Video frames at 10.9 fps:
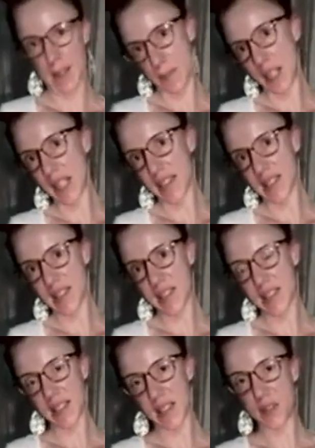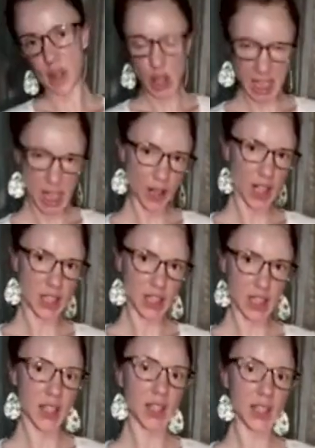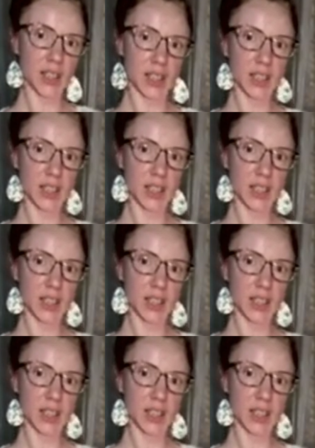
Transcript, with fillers: it's because of her character